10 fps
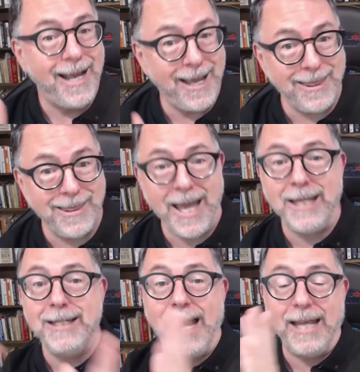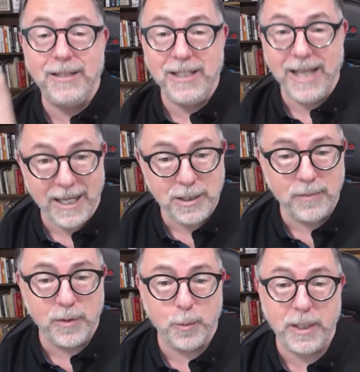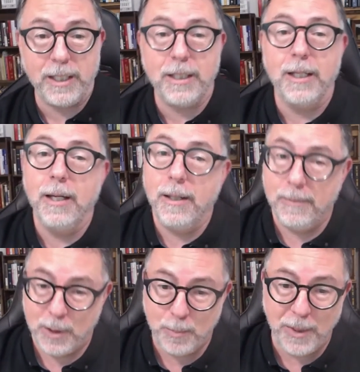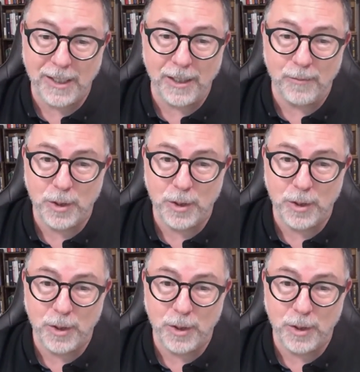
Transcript: And then at the end of the week, speaking of